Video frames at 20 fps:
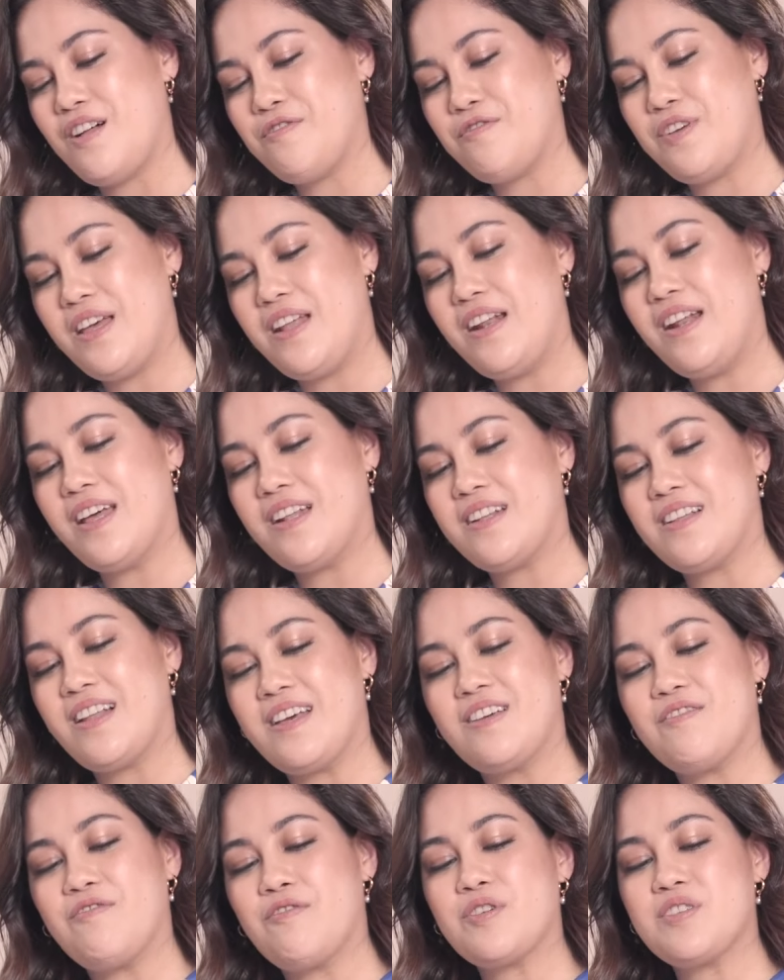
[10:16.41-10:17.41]
in it,
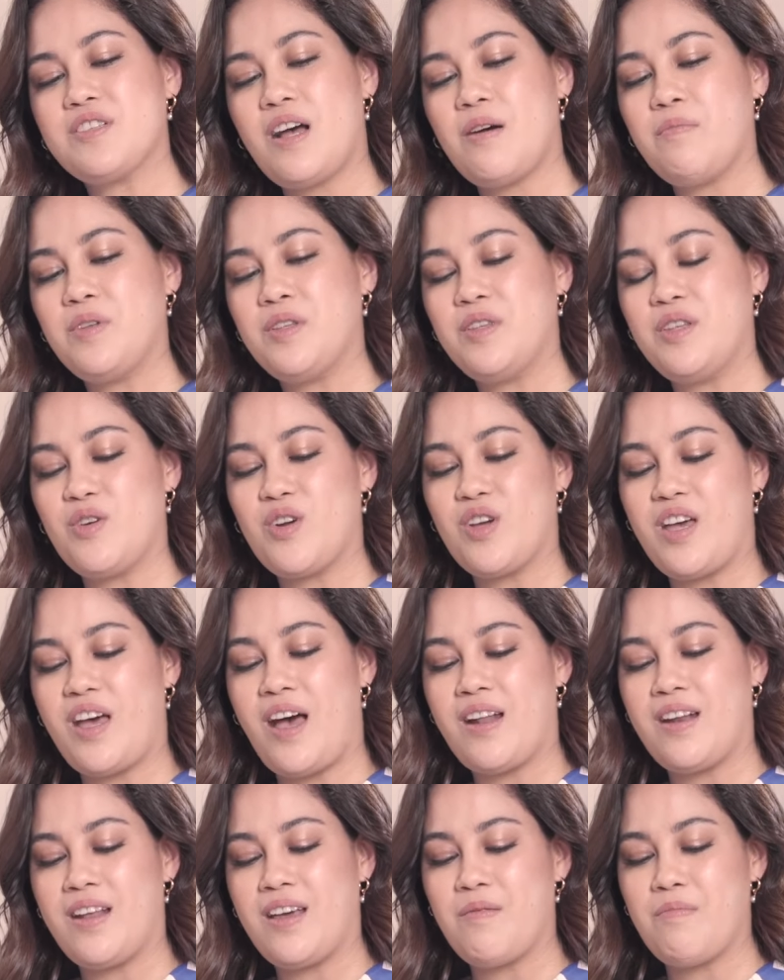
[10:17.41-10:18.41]
like for example the
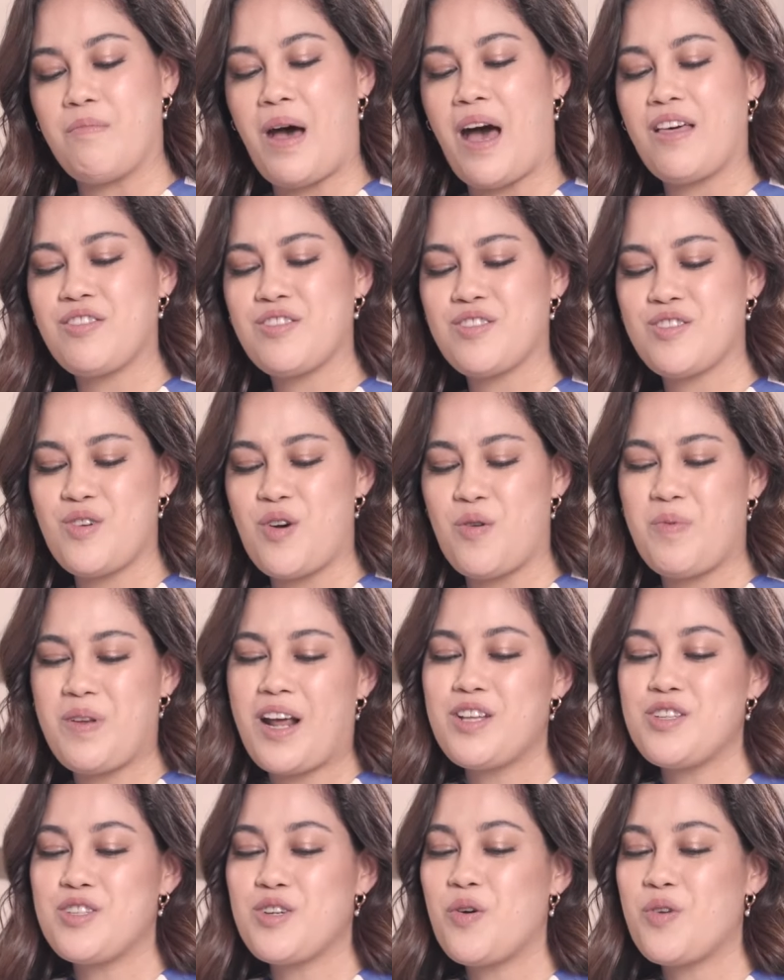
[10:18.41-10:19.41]
organic bath soap,
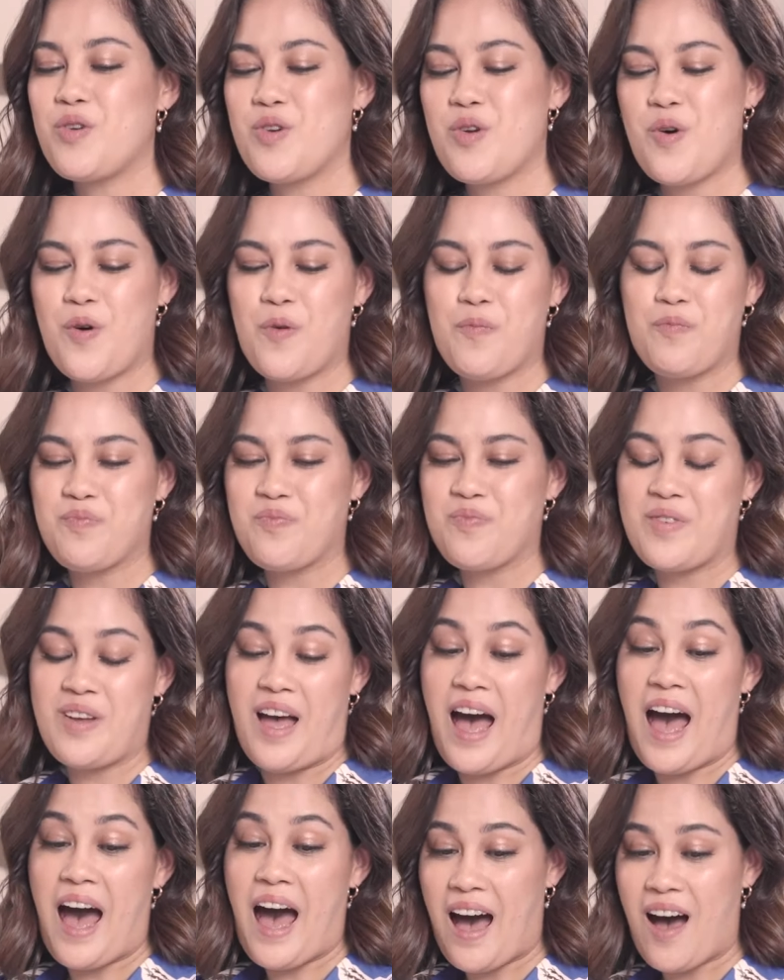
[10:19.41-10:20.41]
and I don't know
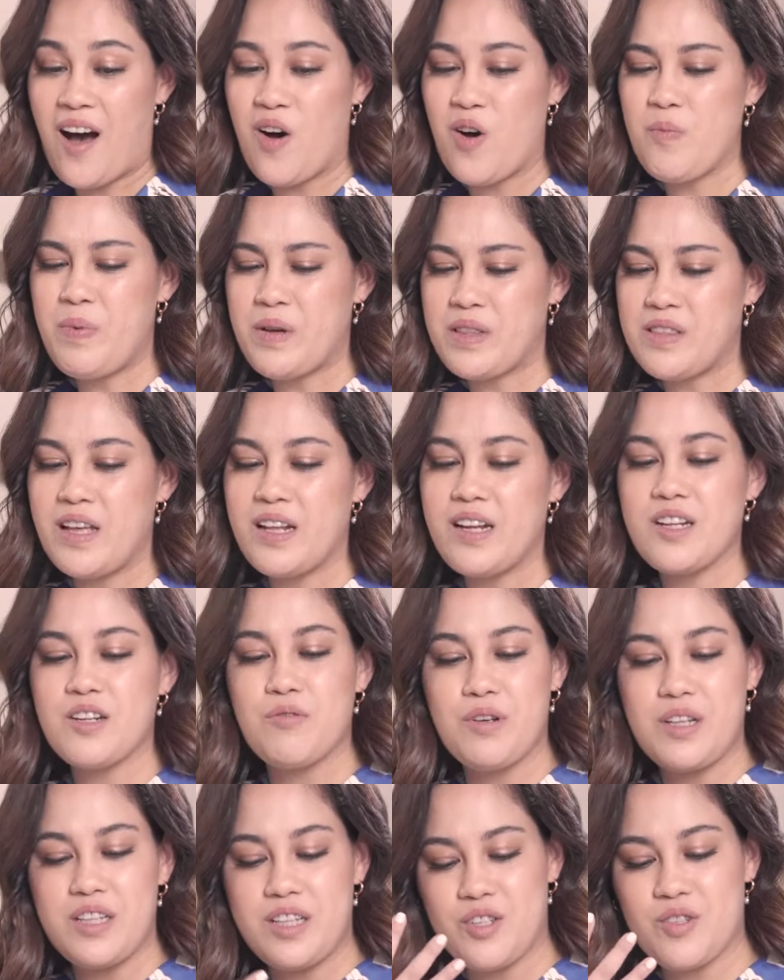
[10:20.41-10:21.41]
how, but then
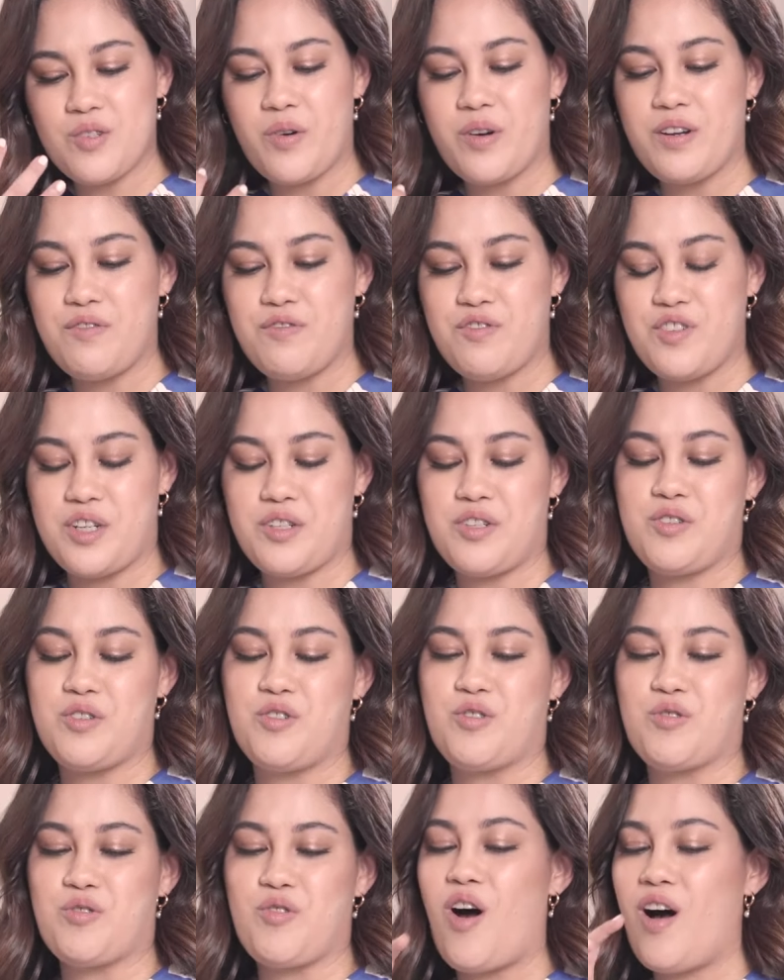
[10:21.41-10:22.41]
it really sort of
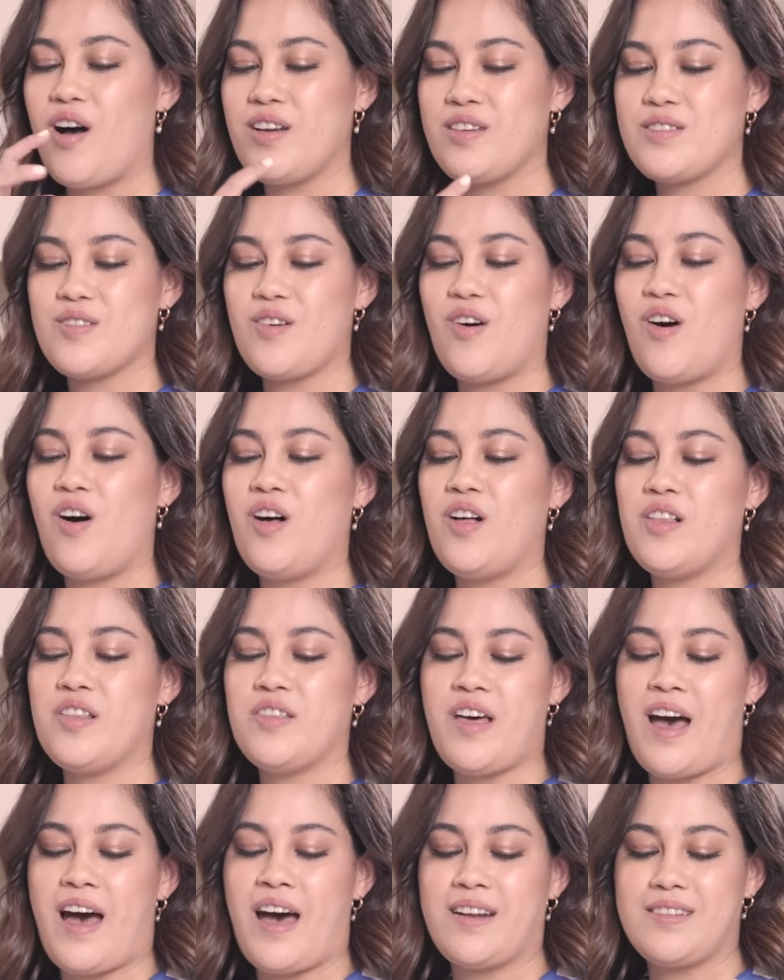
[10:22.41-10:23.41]
just draws
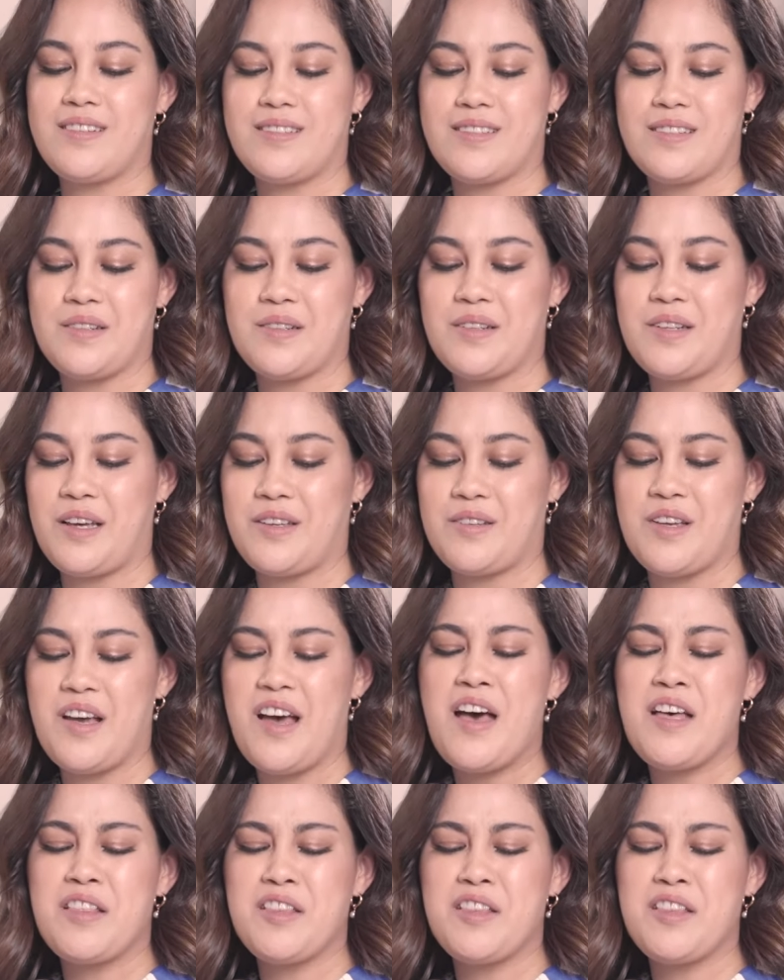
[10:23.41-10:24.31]
all that toxins.